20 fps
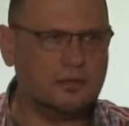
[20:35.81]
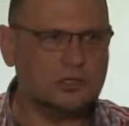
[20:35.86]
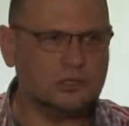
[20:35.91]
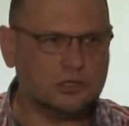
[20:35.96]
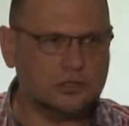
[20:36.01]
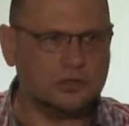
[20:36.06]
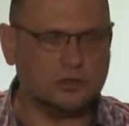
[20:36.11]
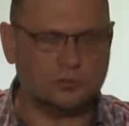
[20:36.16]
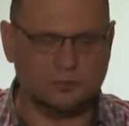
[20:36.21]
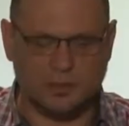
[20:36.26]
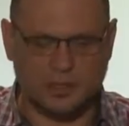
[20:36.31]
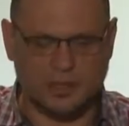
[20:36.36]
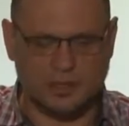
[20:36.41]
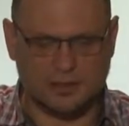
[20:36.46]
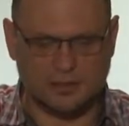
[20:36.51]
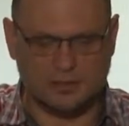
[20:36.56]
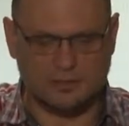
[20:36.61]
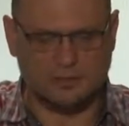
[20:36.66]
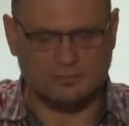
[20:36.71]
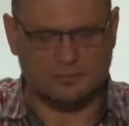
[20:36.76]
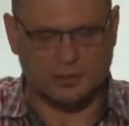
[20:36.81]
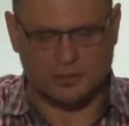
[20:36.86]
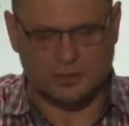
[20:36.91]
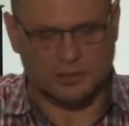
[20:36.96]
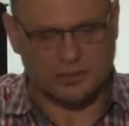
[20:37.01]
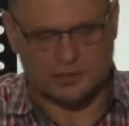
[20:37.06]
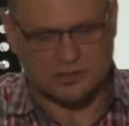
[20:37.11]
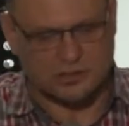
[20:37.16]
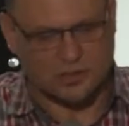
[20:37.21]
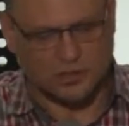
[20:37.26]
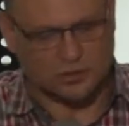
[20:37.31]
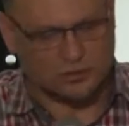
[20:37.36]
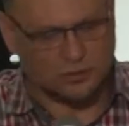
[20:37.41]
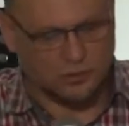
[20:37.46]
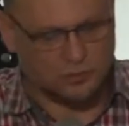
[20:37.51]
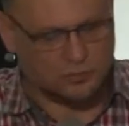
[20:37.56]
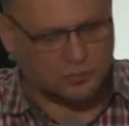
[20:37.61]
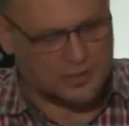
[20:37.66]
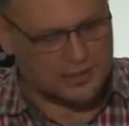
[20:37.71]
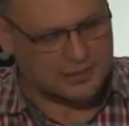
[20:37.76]
Should be, but it's not
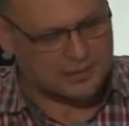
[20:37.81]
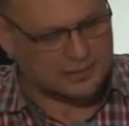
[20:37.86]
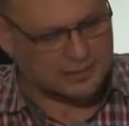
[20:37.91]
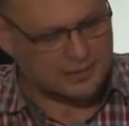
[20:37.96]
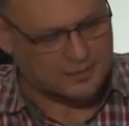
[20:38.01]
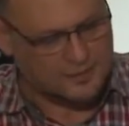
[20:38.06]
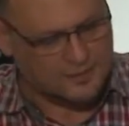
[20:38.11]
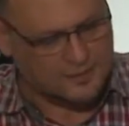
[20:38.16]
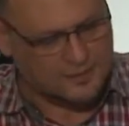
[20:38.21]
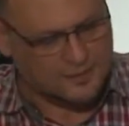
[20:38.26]
always.